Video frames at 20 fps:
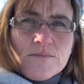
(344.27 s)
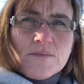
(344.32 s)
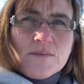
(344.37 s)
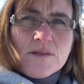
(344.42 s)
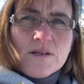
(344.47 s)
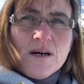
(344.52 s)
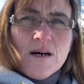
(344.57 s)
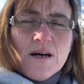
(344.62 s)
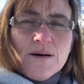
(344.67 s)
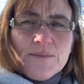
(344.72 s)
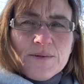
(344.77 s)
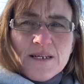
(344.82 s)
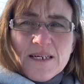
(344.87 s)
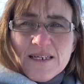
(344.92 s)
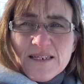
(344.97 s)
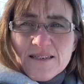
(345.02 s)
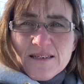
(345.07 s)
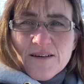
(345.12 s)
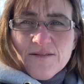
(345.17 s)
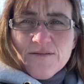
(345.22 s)
an
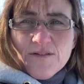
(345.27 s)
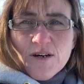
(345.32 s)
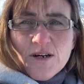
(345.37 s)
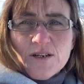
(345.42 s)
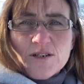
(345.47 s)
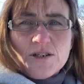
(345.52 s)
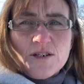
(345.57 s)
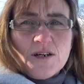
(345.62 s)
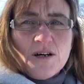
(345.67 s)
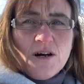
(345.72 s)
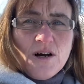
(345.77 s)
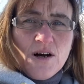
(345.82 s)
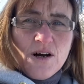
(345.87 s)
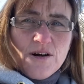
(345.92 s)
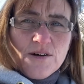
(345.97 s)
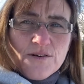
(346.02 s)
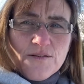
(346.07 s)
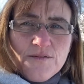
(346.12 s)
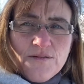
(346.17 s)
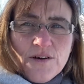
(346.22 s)
easier version, a
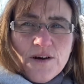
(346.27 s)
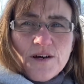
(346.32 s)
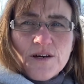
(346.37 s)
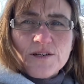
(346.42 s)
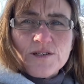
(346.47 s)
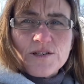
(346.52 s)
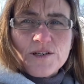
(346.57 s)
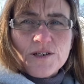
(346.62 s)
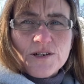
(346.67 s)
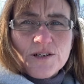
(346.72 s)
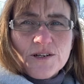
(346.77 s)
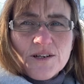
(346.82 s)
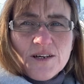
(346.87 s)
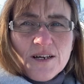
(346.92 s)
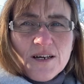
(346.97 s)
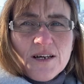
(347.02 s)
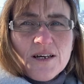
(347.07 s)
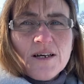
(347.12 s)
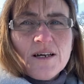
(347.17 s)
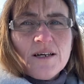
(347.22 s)
harder version,
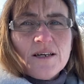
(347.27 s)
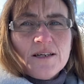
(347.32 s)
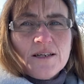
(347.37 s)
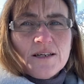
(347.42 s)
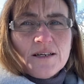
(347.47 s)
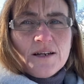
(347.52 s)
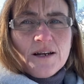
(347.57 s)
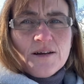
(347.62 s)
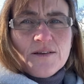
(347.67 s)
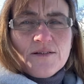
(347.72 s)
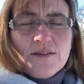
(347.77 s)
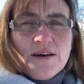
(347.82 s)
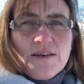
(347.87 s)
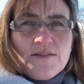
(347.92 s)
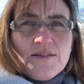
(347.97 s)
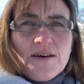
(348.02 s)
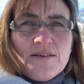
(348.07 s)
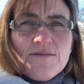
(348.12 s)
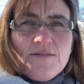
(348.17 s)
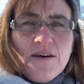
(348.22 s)

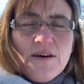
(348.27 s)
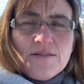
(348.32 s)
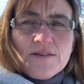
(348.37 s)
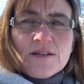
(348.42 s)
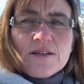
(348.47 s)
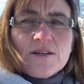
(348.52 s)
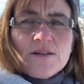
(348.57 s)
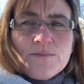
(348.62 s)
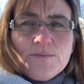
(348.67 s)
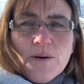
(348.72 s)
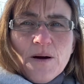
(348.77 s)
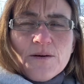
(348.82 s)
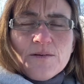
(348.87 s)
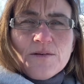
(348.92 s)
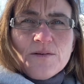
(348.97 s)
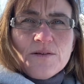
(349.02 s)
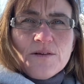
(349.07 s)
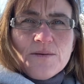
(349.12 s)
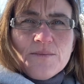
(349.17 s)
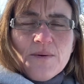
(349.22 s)
they're very good, both
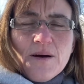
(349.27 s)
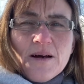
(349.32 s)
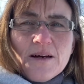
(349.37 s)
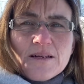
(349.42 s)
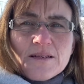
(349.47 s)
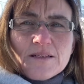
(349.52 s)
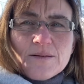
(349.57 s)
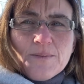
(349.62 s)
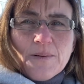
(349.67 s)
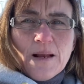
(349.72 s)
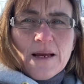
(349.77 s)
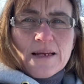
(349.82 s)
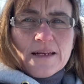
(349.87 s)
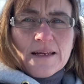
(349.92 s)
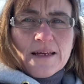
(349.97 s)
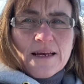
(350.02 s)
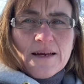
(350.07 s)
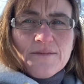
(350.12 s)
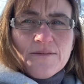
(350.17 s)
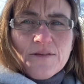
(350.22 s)
of them, at
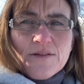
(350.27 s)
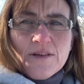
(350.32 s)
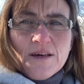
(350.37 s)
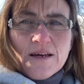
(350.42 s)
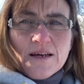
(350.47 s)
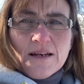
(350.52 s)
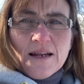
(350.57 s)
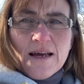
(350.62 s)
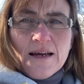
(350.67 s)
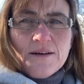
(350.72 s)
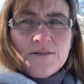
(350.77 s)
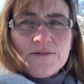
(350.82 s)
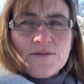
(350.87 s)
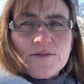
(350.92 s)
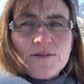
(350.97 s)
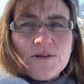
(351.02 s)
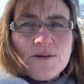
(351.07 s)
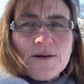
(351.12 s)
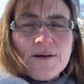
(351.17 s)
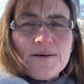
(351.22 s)
explaining everything and how to
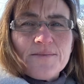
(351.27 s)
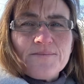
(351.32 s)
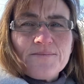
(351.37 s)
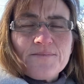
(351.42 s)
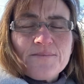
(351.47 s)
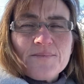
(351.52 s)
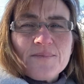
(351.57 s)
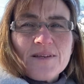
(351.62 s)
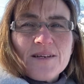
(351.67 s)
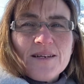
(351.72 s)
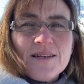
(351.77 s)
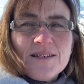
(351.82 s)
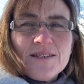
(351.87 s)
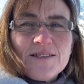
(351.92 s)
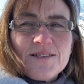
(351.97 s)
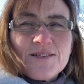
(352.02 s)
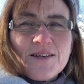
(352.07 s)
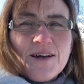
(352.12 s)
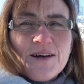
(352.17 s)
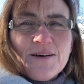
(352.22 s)
do it.
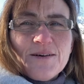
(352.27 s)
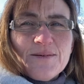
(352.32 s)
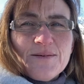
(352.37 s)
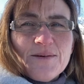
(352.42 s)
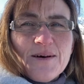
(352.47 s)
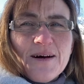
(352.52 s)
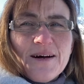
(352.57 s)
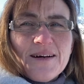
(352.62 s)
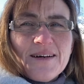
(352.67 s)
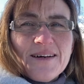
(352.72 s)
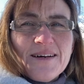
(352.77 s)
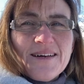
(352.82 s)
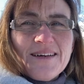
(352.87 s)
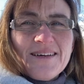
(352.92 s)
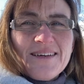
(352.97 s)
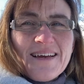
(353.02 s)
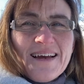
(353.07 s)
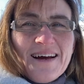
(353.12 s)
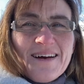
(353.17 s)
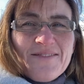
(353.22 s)
So
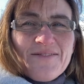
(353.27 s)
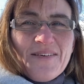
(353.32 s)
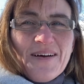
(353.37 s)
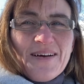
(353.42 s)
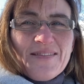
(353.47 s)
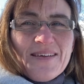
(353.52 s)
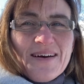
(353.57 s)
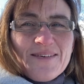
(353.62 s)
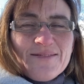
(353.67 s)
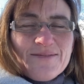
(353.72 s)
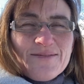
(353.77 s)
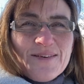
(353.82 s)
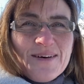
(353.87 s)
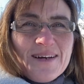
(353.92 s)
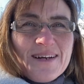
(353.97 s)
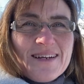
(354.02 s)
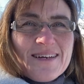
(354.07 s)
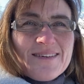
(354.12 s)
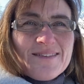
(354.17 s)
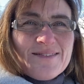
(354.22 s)
I found that
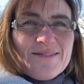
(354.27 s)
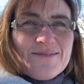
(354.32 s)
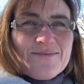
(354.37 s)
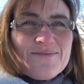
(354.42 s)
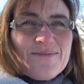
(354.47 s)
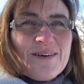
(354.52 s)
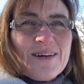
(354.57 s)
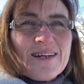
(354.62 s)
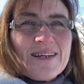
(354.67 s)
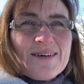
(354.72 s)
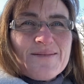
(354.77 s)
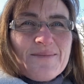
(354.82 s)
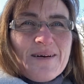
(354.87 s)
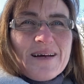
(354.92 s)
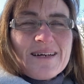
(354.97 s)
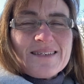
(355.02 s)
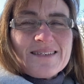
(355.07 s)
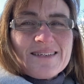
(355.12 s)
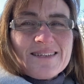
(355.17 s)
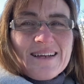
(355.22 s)
really, really
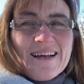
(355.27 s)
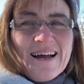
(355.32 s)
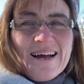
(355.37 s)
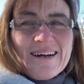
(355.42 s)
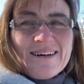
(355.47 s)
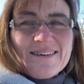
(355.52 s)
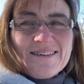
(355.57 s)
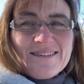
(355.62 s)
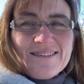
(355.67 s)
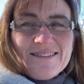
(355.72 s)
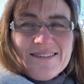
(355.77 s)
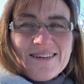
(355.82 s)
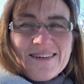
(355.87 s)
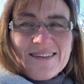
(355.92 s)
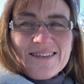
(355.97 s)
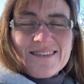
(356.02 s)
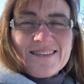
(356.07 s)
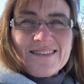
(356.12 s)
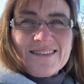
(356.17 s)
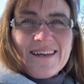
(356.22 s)
amazing, how you
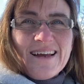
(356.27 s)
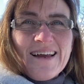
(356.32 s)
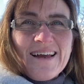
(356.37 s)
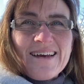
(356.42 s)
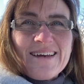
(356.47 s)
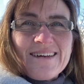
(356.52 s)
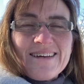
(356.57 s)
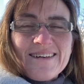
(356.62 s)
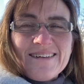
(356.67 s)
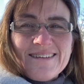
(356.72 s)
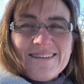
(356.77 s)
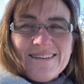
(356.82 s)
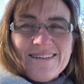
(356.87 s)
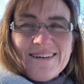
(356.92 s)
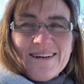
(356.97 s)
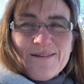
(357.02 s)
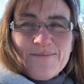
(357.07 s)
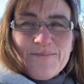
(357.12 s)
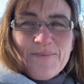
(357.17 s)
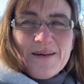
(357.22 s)
can stay
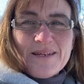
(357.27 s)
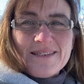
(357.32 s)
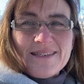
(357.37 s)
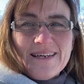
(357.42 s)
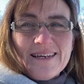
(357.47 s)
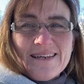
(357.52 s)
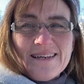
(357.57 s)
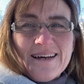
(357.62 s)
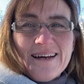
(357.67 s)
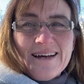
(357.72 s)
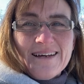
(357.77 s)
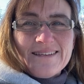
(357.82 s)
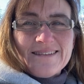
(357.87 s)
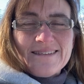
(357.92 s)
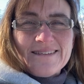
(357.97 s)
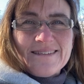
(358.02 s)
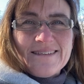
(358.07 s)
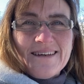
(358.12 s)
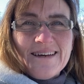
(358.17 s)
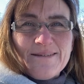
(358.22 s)
busy
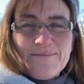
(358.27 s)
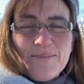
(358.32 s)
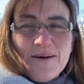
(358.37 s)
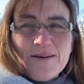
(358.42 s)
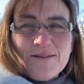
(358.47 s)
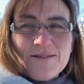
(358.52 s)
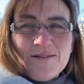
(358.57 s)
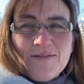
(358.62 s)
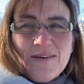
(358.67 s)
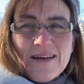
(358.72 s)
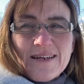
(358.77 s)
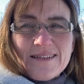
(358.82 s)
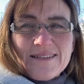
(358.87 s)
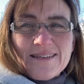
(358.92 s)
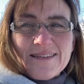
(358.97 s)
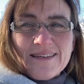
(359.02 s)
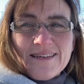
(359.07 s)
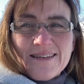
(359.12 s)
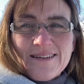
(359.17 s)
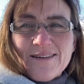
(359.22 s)
and
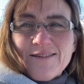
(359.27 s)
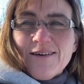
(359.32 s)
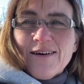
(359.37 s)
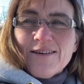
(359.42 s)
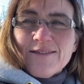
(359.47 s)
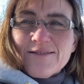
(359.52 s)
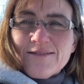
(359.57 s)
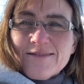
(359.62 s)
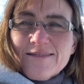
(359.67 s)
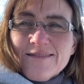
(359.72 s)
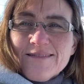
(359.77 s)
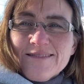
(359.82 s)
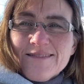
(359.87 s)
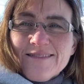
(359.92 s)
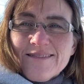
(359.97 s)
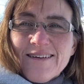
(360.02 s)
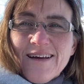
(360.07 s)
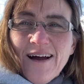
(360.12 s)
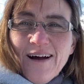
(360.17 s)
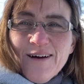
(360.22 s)
motivated in your own
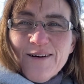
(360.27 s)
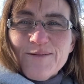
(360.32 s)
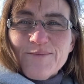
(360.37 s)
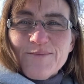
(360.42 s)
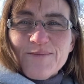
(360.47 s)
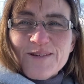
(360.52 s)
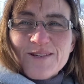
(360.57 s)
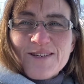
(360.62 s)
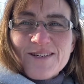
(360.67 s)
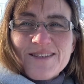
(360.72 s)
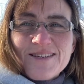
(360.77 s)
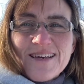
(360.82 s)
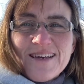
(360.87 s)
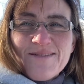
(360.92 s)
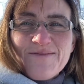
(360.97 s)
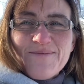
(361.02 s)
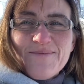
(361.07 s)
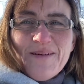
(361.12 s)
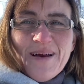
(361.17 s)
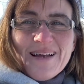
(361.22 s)
home, which is
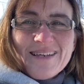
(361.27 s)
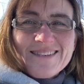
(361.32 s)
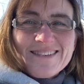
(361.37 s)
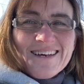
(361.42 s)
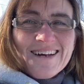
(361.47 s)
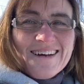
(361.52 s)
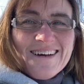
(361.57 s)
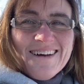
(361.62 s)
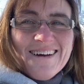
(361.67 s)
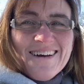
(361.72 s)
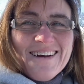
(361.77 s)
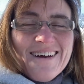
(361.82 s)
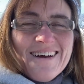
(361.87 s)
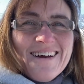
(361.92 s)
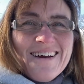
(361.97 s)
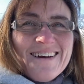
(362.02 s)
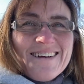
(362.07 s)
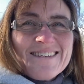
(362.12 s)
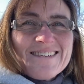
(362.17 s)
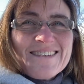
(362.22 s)
even better.
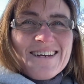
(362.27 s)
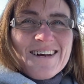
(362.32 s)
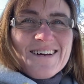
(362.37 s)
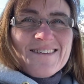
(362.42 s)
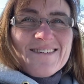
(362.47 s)
So